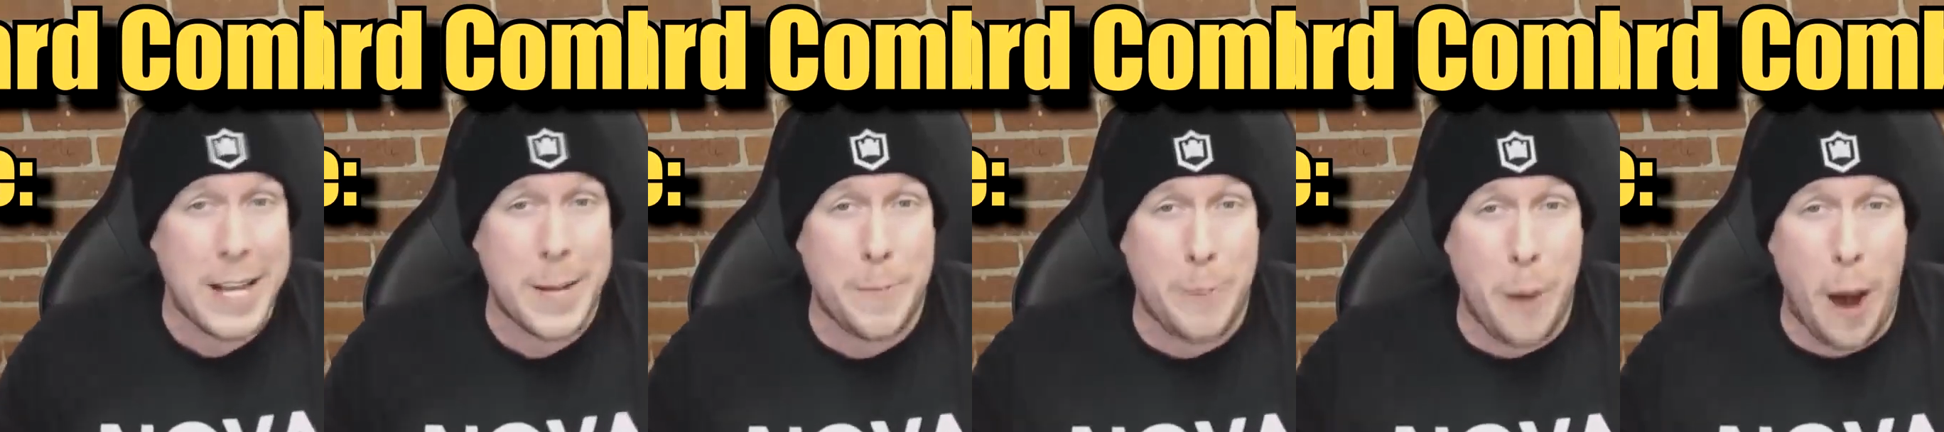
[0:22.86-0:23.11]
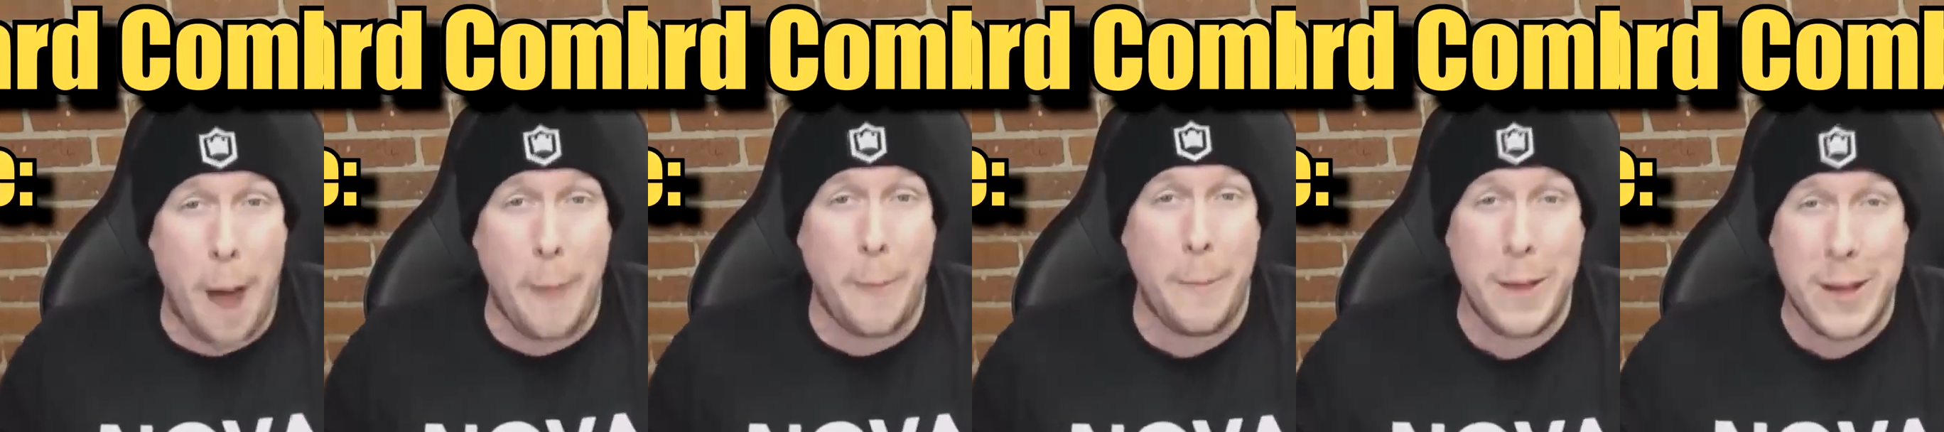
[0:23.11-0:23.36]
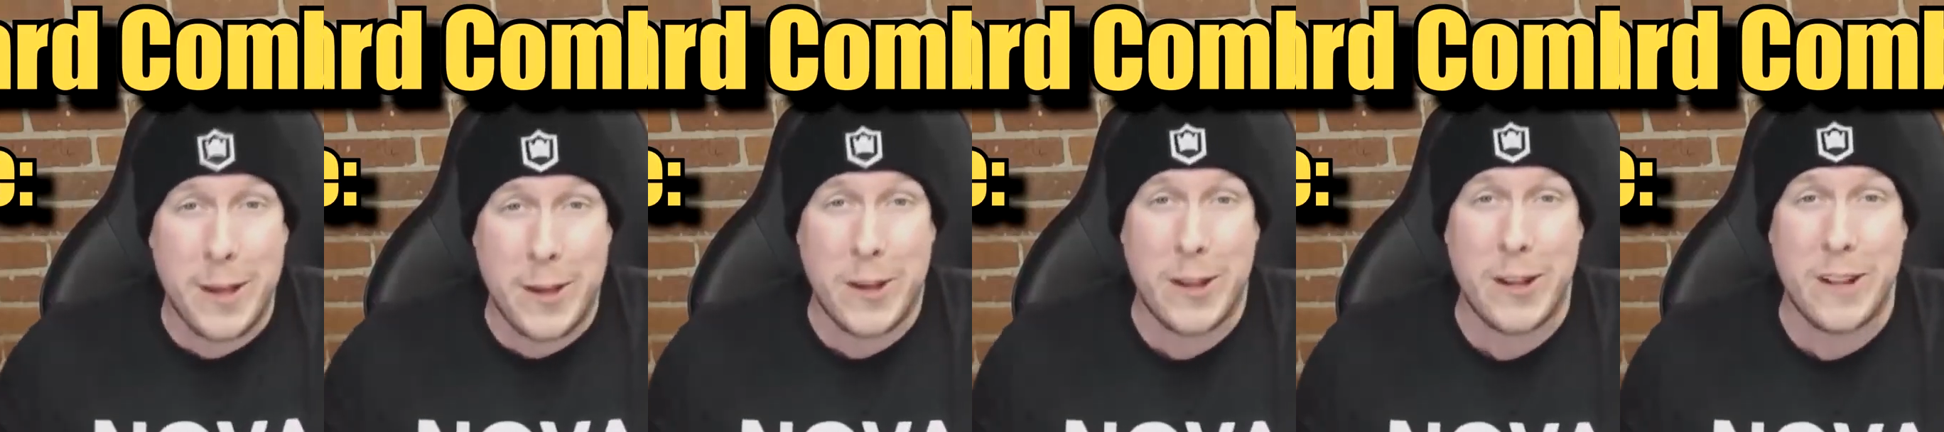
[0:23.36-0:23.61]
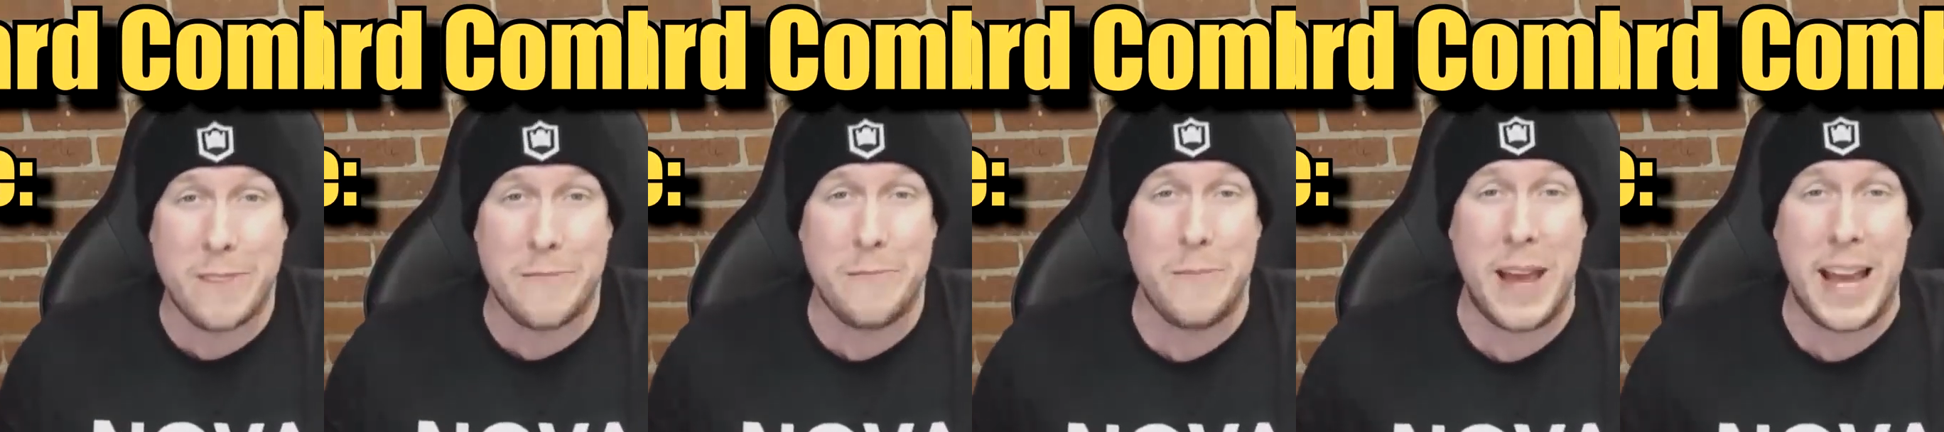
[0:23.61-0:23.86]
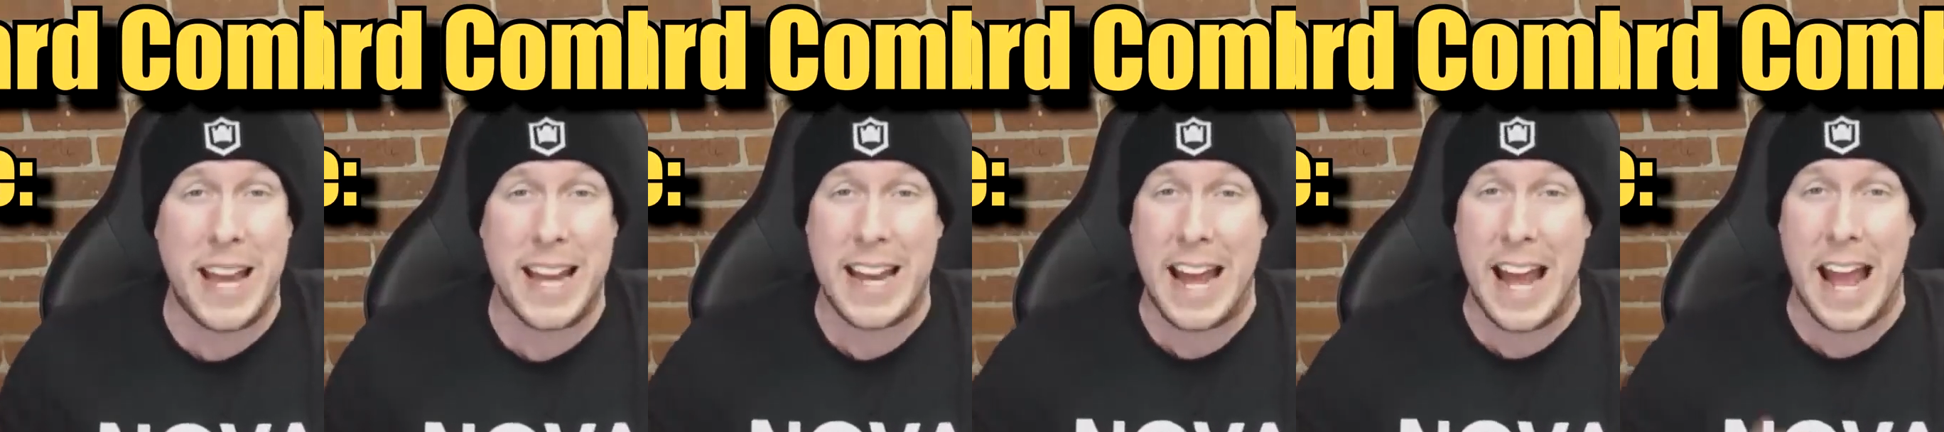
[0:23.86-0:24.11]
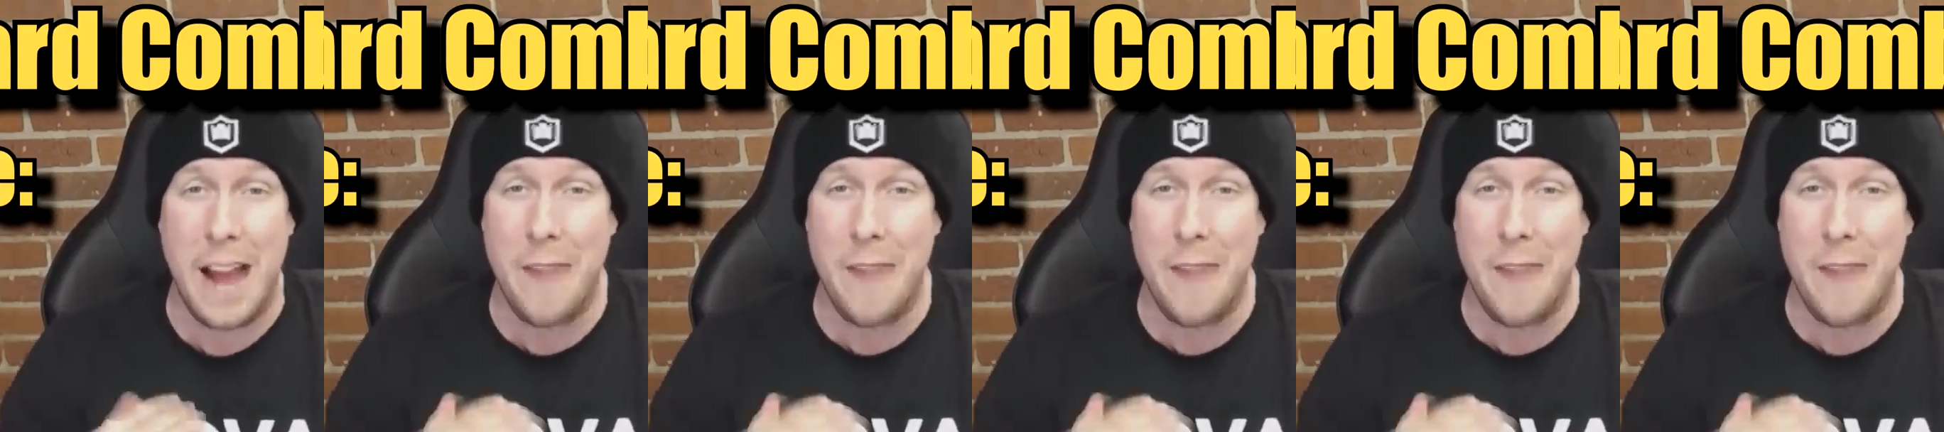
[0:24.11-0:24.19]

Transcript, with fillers: probably could have made